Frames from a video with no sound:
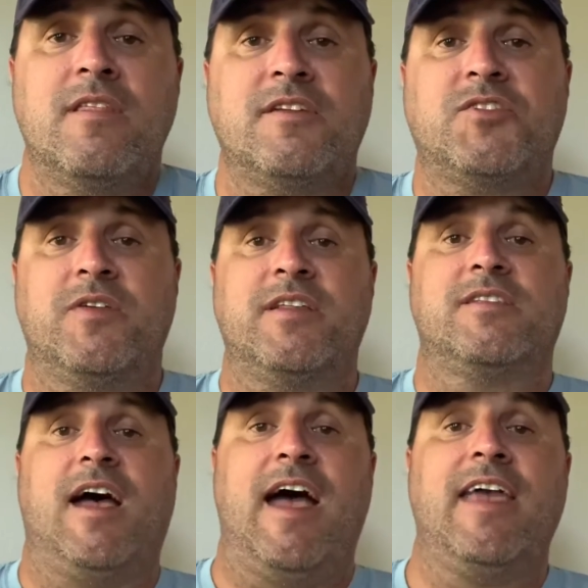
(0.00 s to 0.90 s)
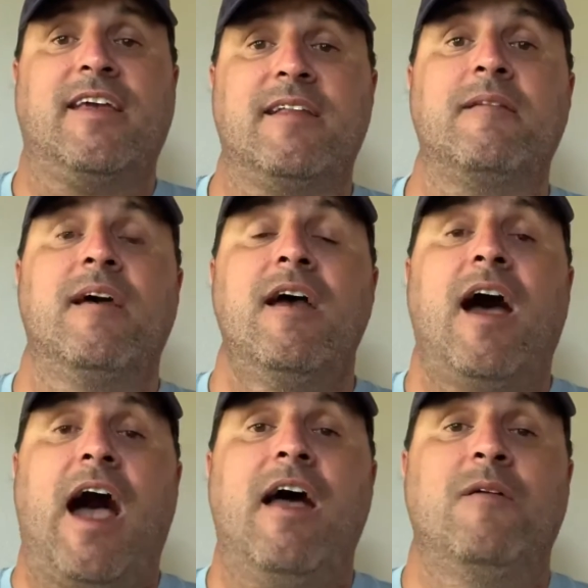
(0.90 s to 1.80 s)
strengths I can
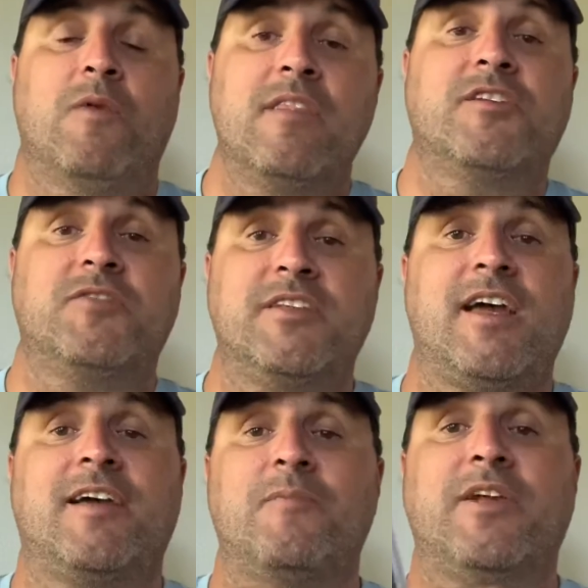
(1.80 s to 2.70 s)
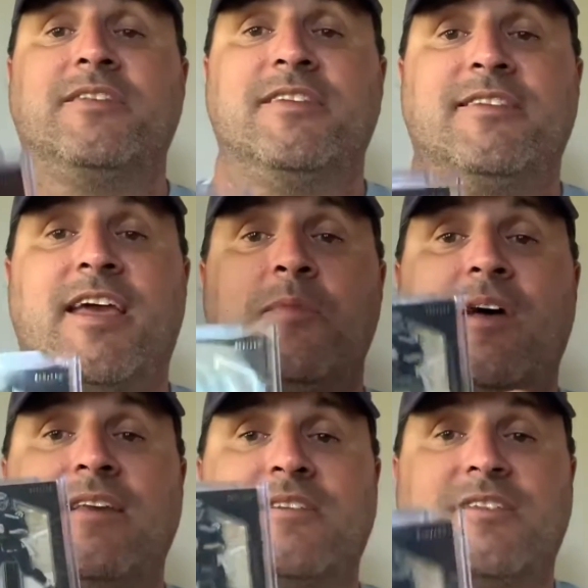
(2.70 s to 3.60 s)
bring to the table
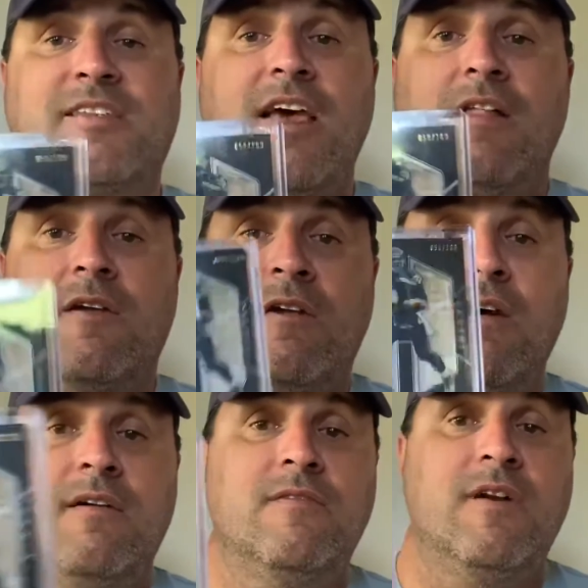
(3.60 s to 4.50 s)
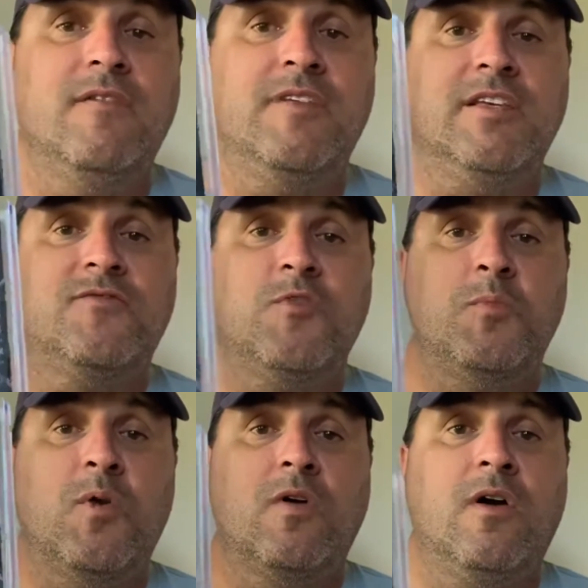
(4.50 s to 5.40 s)
as a seller of these
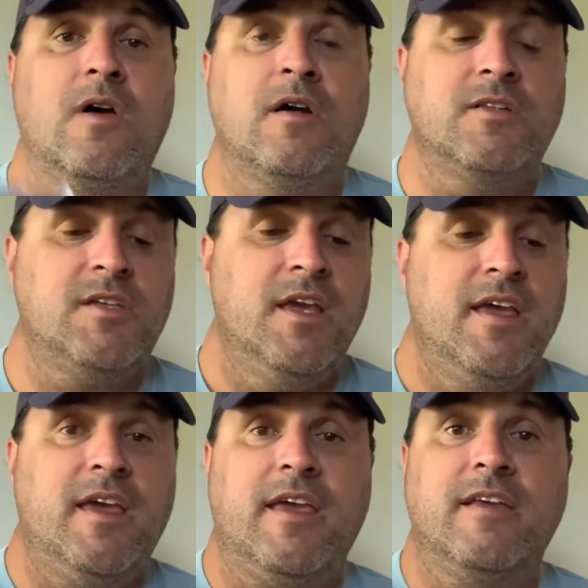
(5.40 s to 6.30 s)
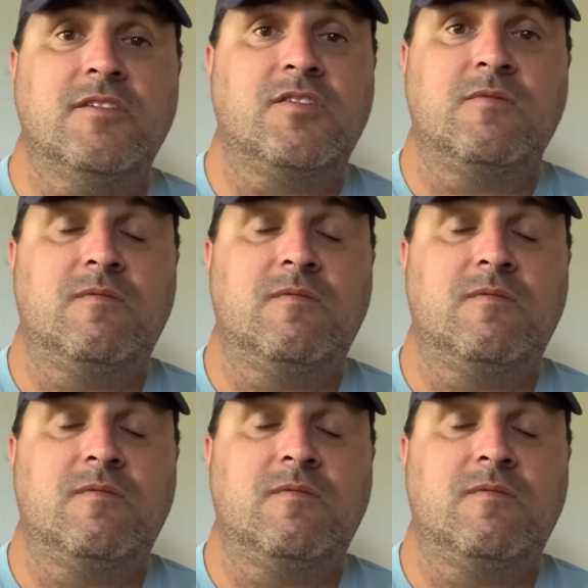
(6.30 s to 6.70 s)
football cards is